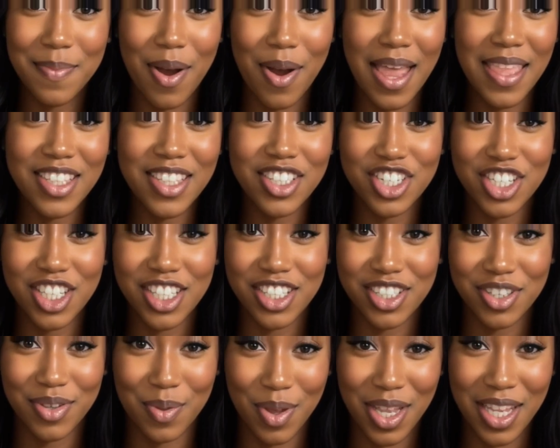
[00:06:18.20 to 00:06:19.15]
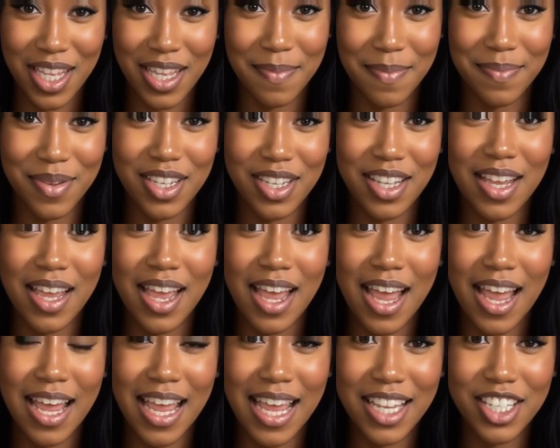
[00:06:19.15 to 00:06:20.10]
breath, she screamed,
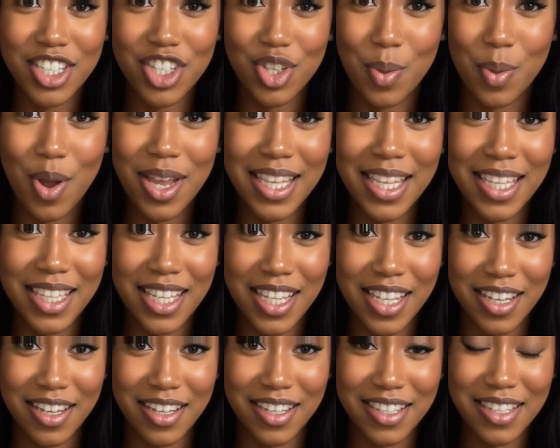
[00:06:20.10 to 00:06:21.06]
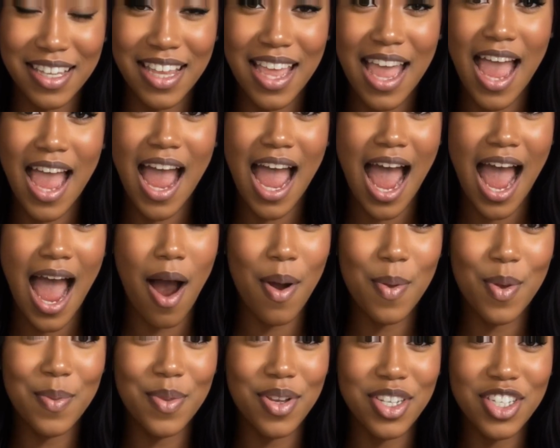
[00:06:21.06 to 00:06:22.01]
"In 20 years, I
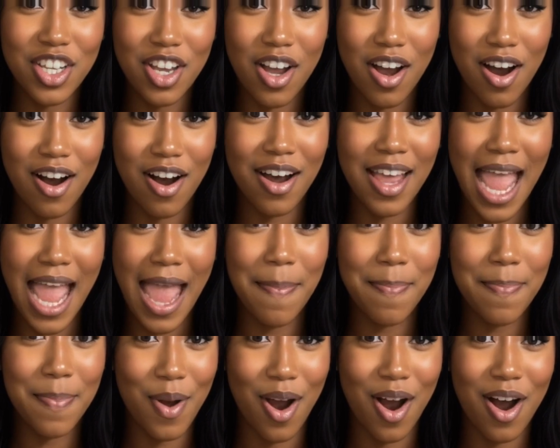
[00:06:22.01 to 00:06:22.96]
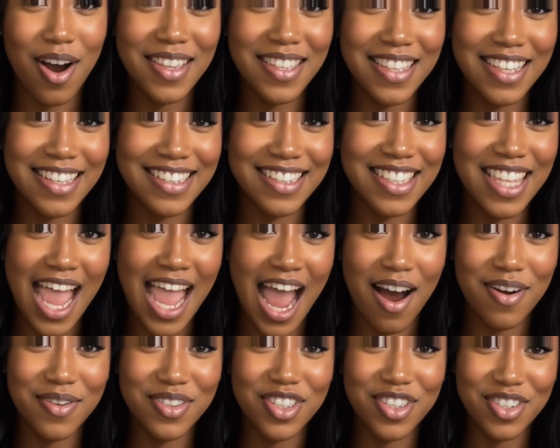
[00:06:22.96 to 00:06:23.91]
will return and burn this
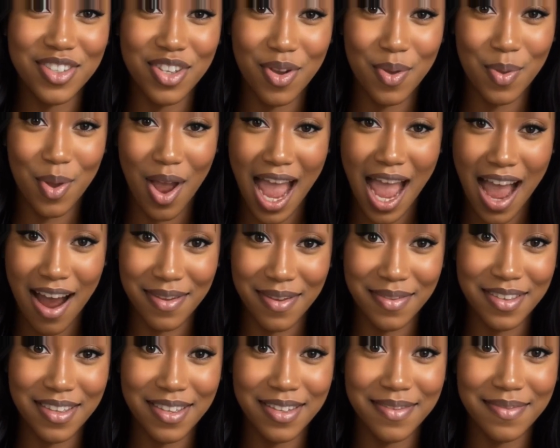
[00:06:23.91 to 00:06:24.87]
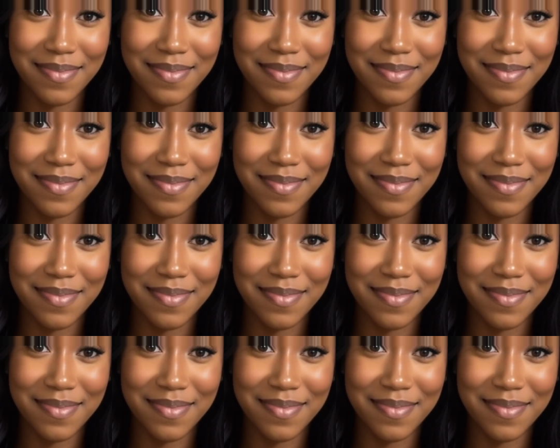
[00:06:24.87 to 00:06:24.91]
town to the ground."